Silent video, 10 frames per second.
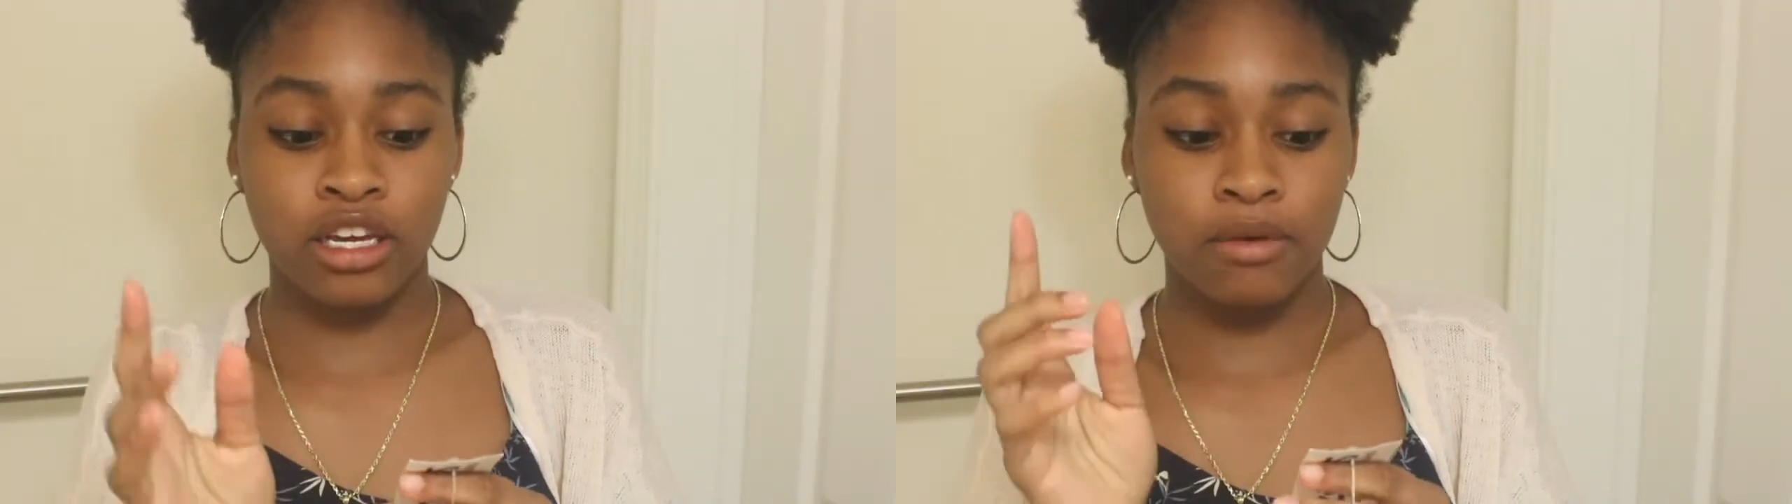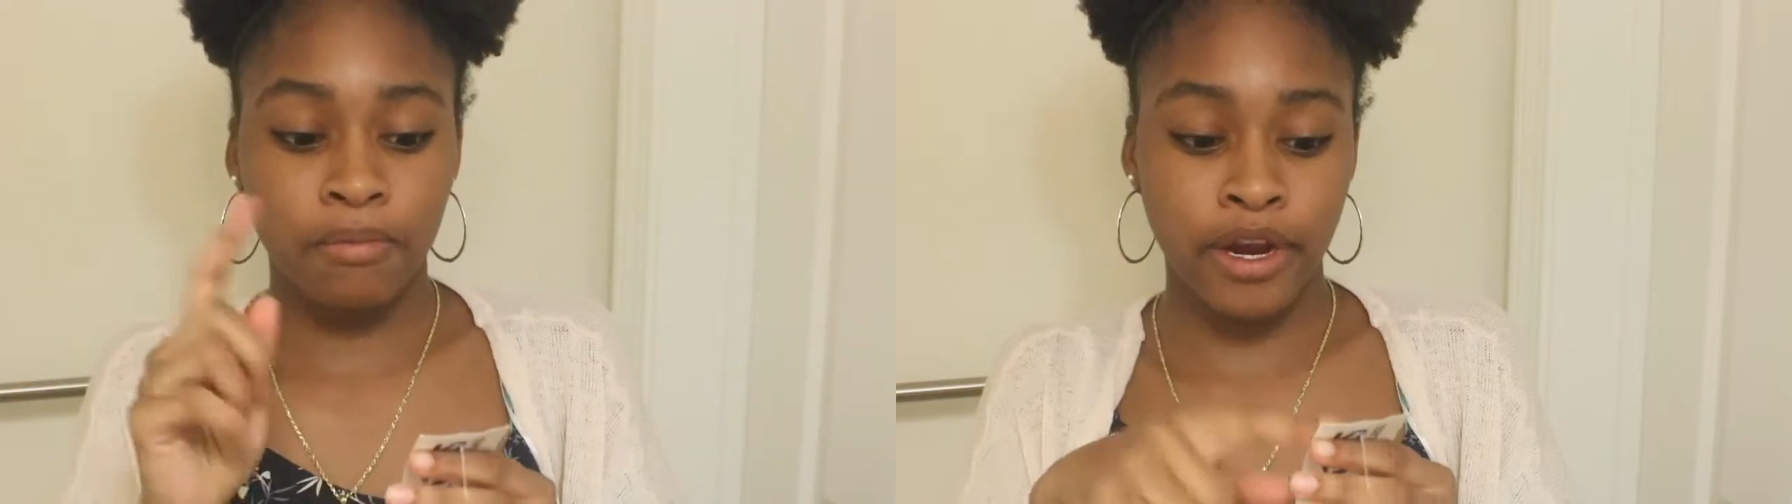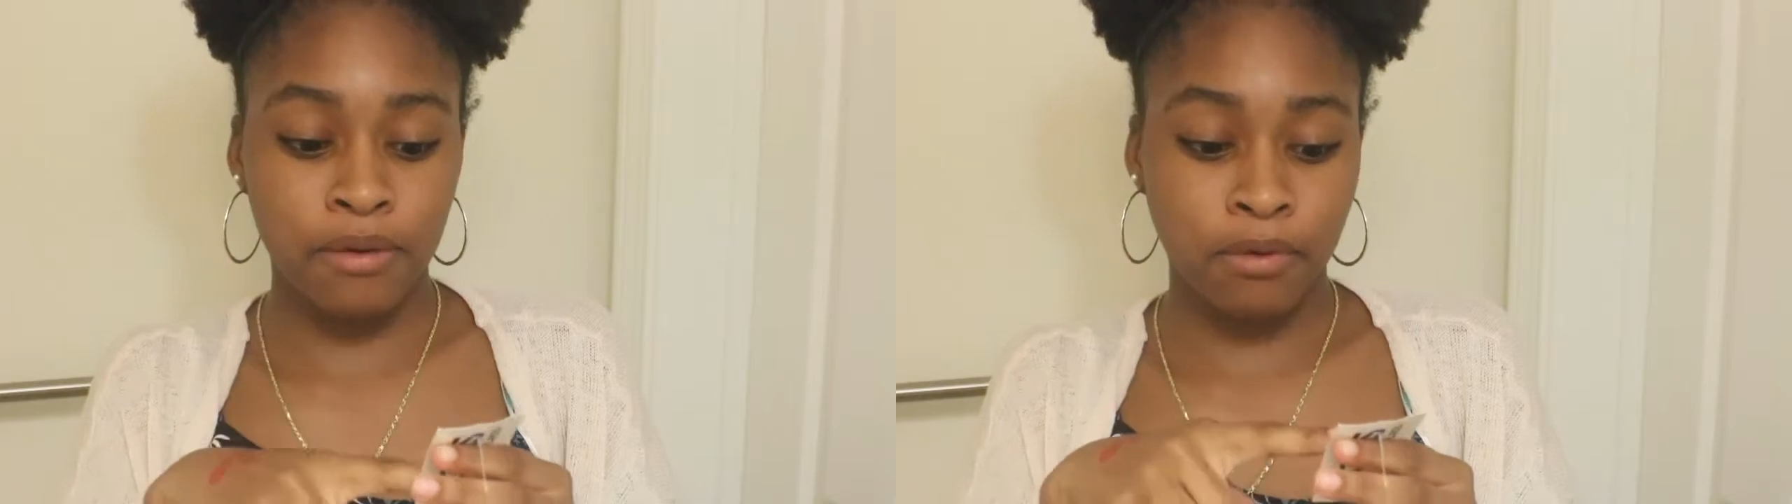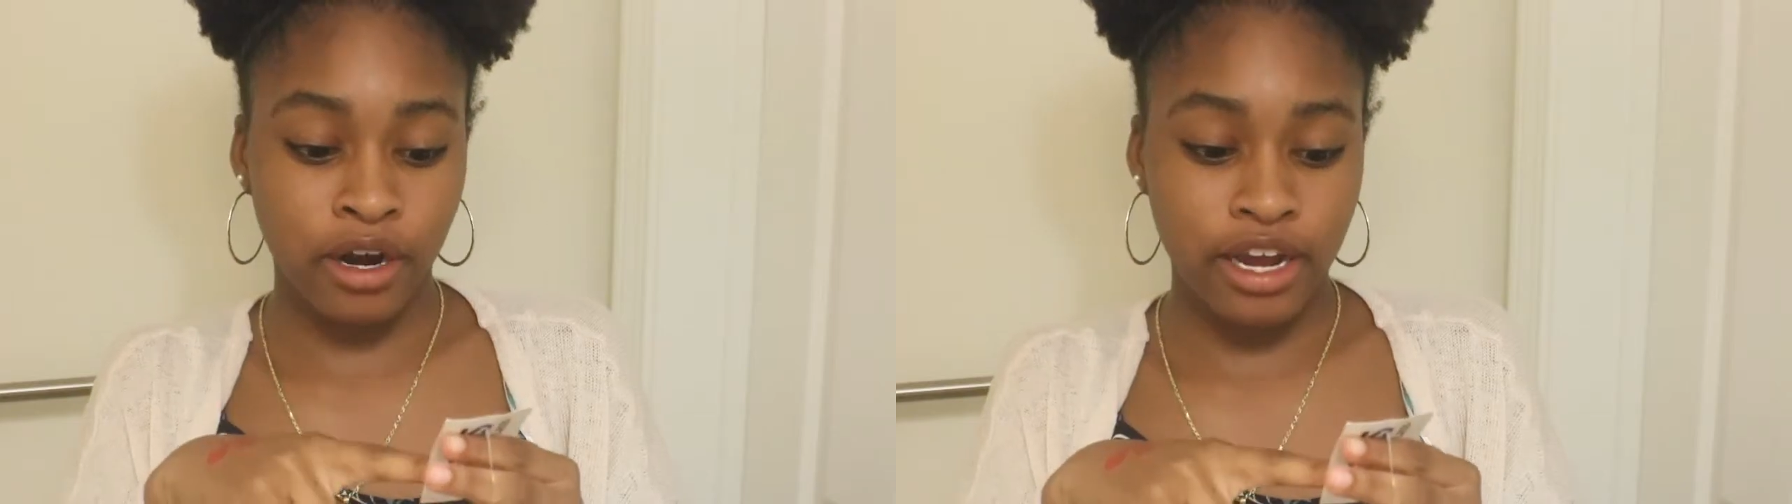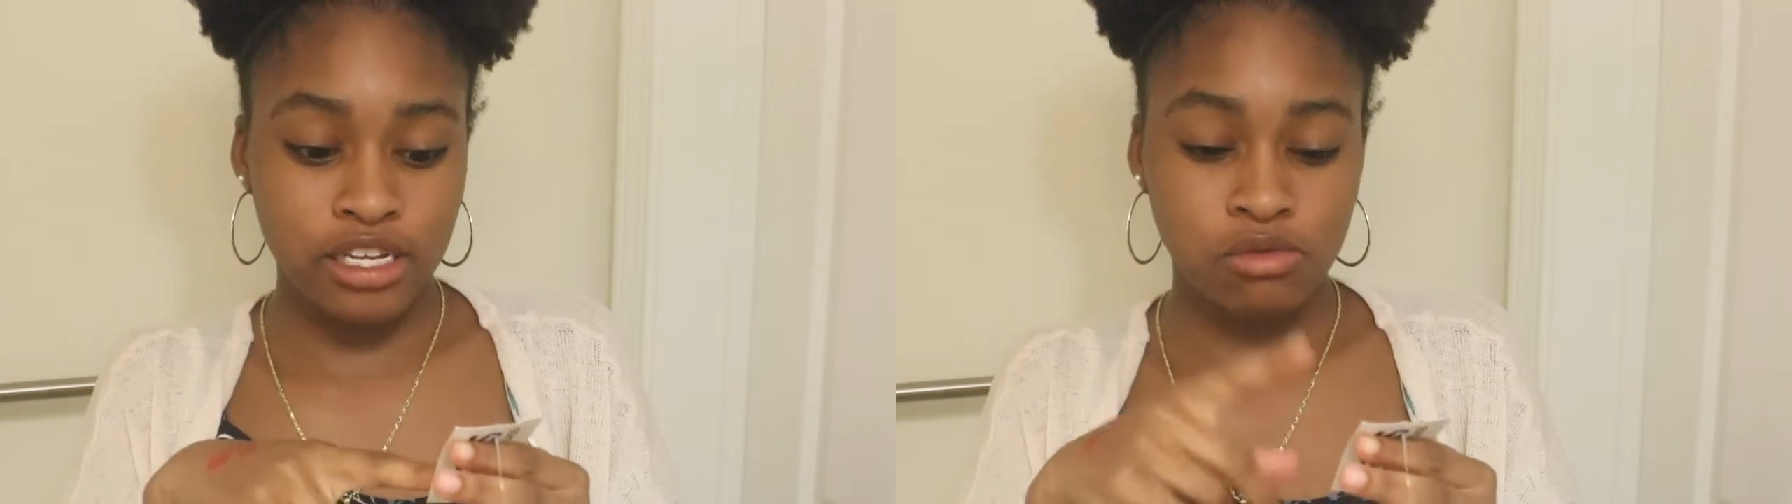the compared
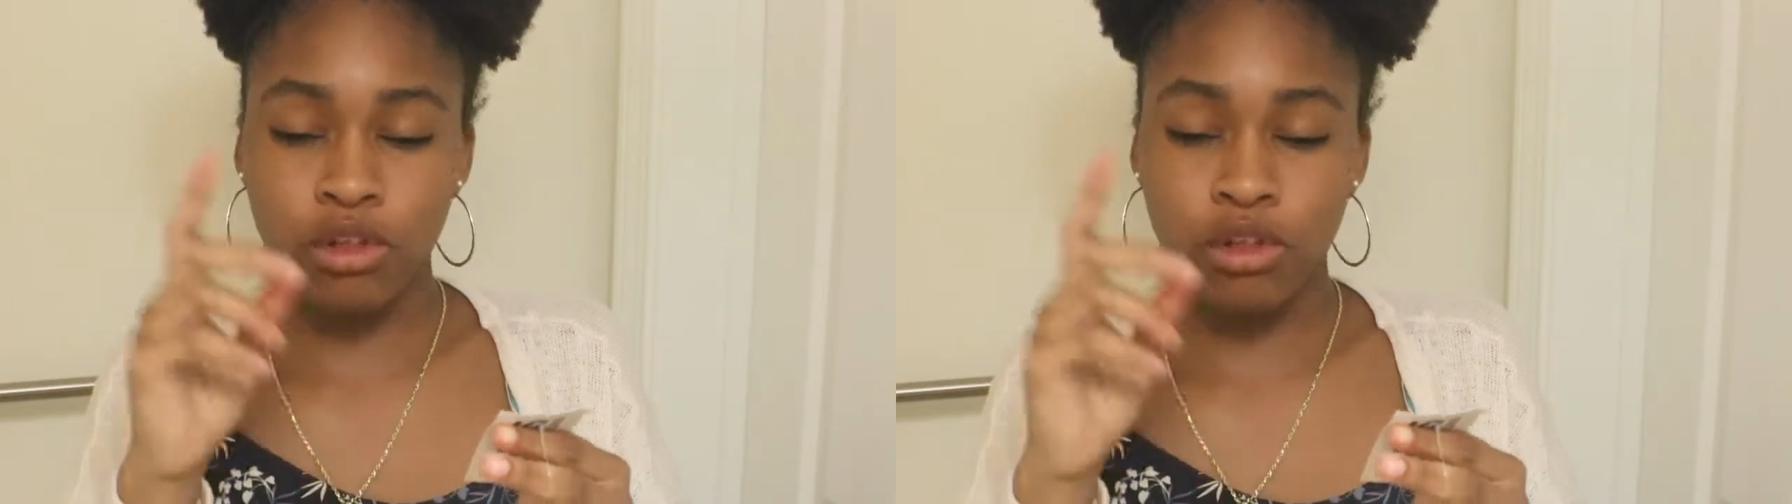price,